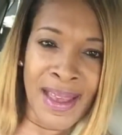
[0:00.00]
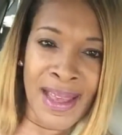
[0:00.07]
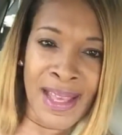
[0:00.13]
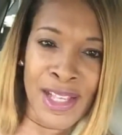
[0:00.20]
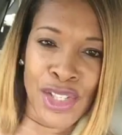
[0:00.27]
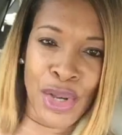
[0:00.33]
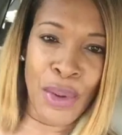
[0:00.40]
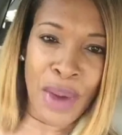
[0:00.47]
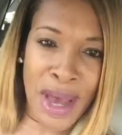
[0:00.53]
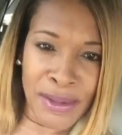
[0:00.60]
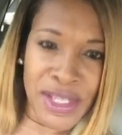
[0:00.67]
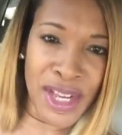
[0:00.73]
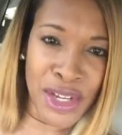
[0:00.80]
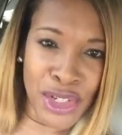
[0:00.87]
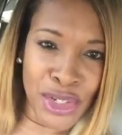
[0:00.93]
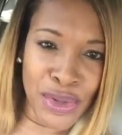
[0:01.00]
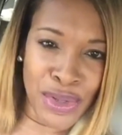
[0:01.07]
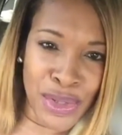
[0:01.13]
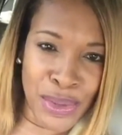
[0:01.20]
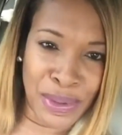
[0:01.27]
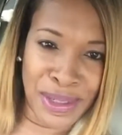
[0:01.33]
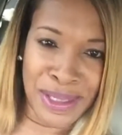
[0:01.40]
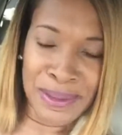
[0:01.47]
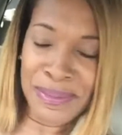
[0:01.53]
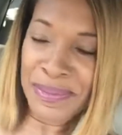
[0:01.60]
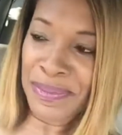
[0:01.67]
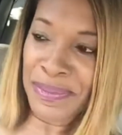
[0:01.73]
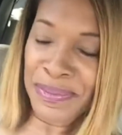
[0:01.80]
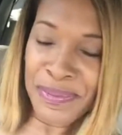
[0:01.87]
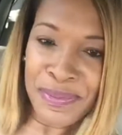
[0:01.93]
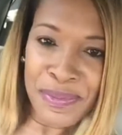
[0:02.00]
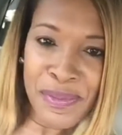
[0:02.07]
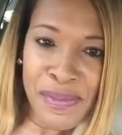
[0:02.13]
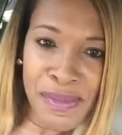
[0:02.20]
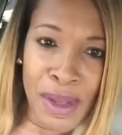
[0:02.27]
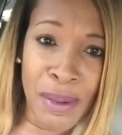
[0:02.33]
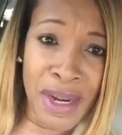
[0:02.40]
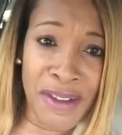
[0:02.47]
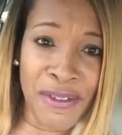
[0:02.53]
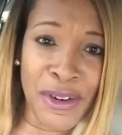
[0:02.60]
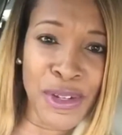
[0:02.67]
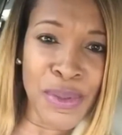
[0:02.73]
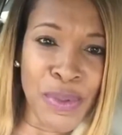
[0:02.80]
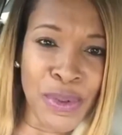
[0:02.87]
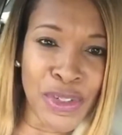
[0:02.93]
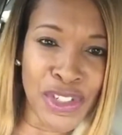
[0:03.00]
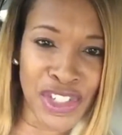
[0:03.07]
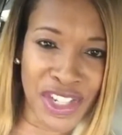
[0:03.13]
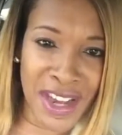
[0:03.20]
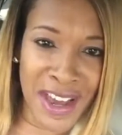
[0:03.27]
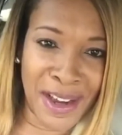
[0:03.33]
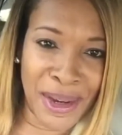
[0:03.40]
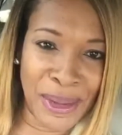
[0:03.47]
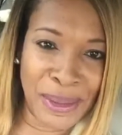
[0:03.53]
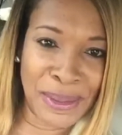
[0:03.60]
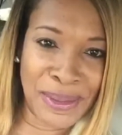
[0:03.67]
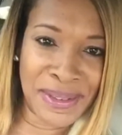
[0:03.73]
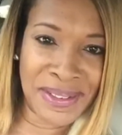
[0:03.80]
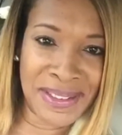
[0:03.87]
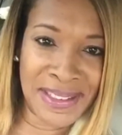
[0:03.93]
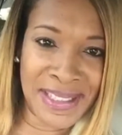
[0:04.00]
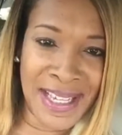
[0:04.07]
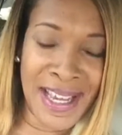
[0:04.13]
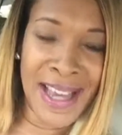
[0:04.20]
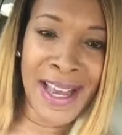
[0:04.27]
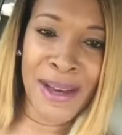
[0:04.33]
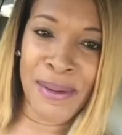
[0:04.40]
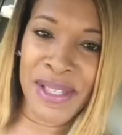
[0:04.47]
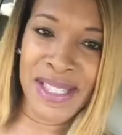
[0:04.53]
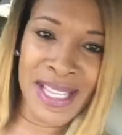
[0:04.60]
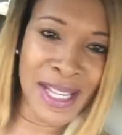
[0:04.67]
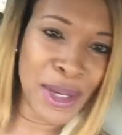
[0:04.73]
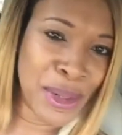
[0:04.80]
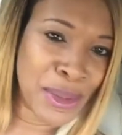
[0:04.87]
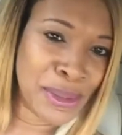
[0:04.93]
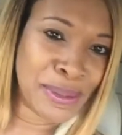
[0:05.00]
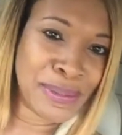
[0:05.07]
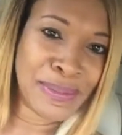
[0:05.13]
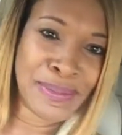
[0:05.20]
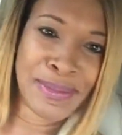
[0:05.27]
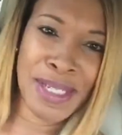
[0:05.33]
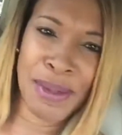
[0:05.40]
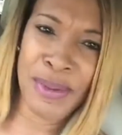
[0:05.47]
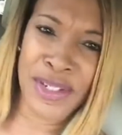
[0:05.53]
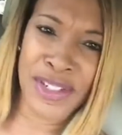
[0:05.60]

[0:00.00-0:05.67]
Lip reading: So I'll tell you a short story. When I first moved to Chicago, I was single, I was